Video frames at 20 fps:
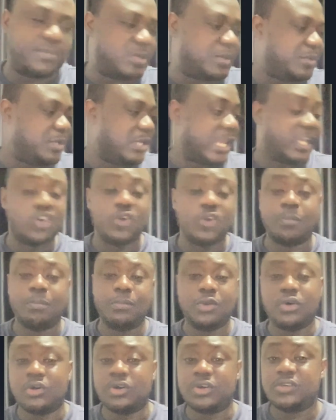Maybe like your
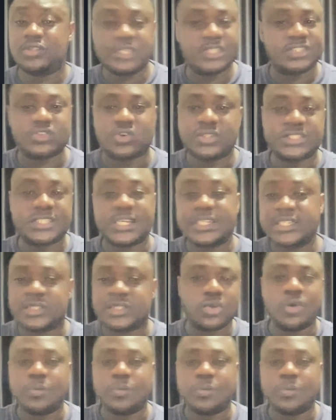blog gets constant
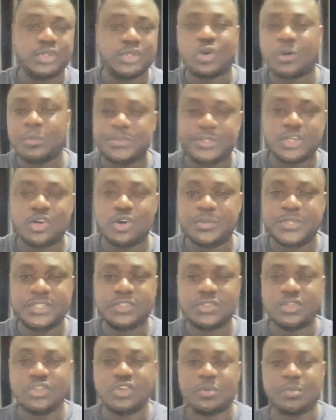update
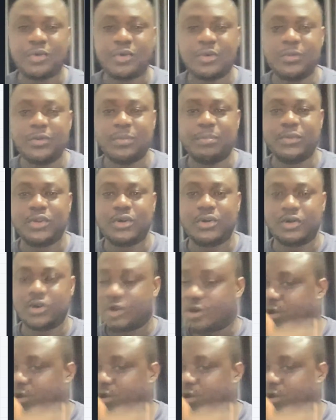on your blog,